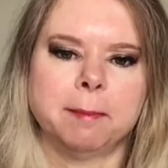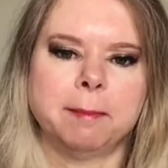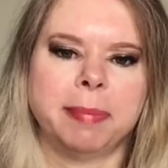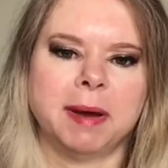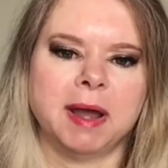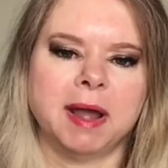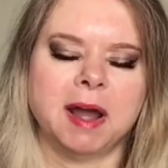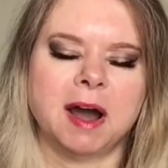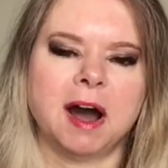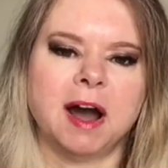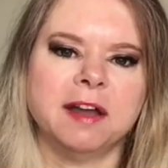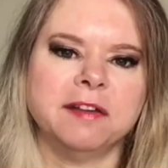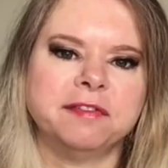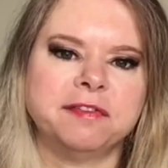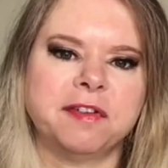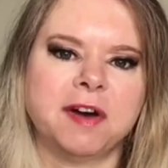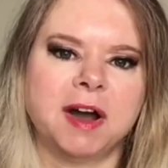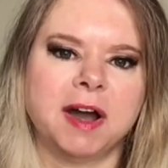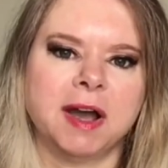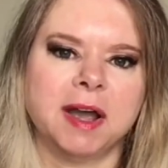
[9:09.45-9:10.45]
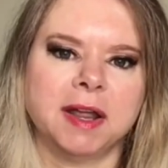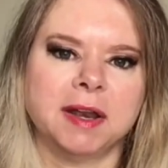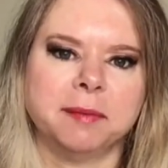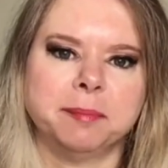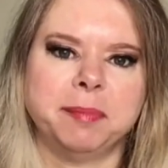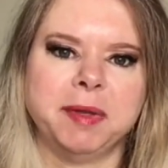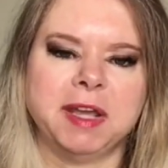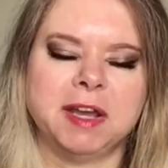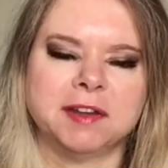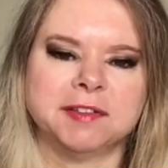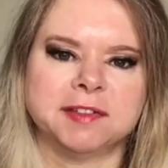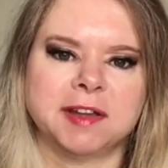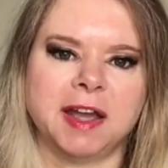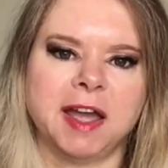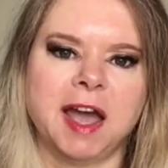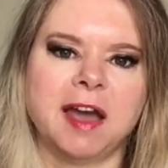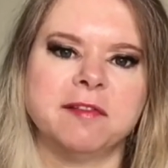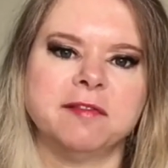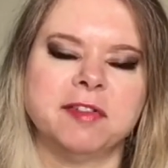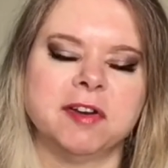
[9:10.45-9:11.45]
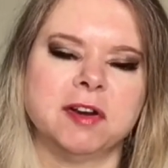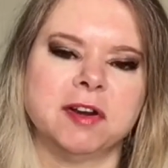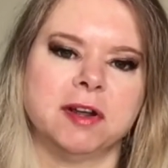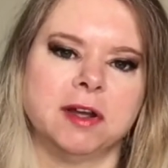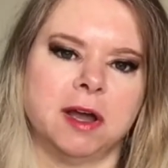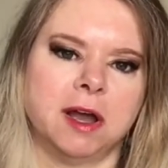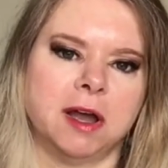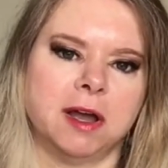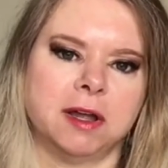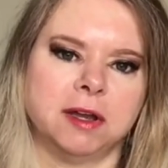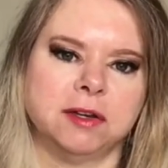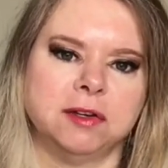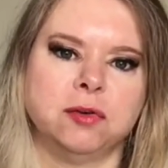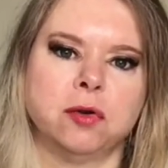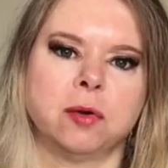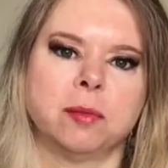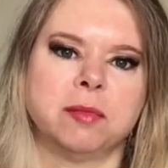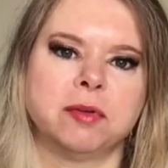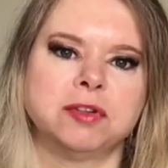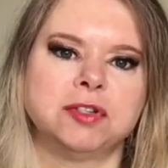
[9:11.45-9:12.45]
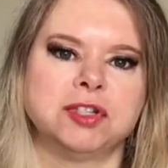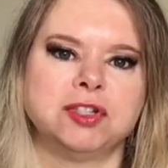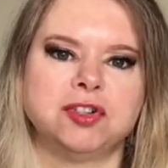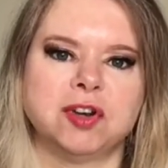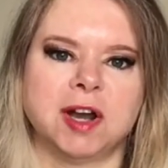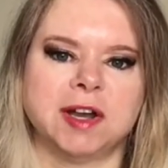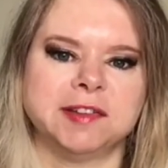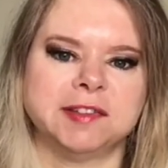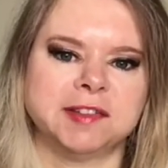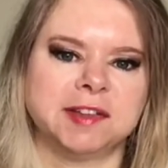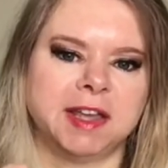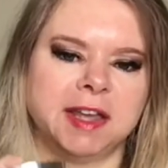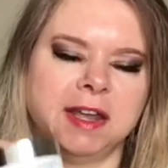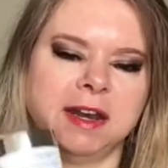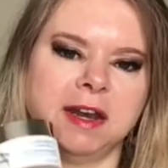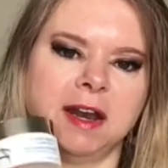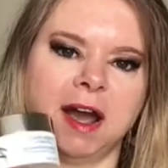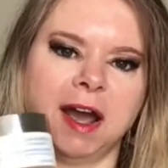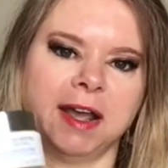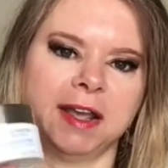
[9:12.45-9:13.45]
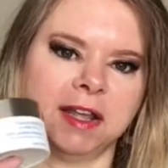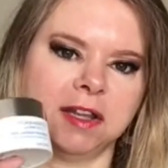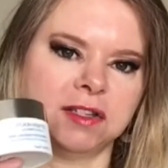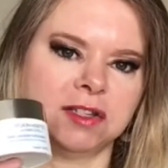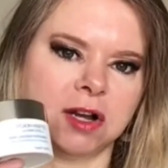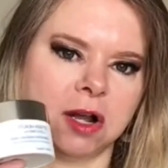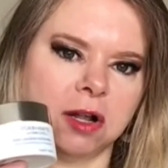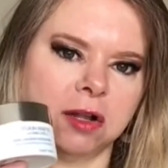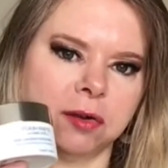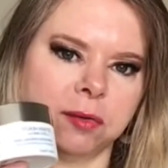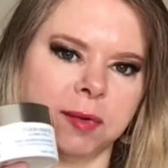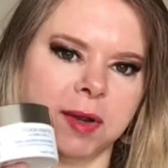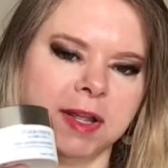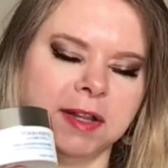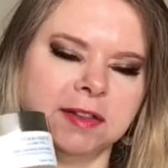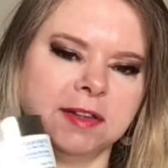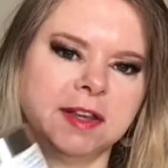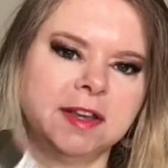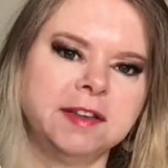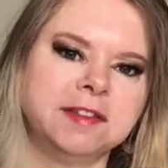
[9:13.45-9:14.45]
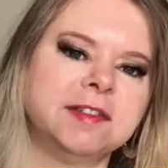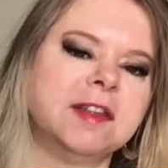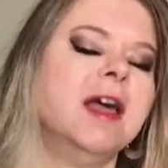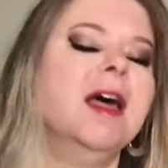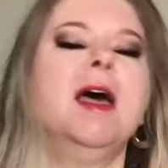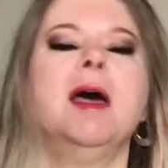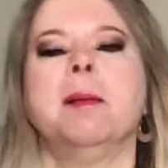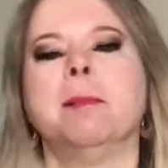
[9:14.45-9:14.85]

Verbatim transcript: But I find because I have very uh, normal to dry skin, I can tolerate this.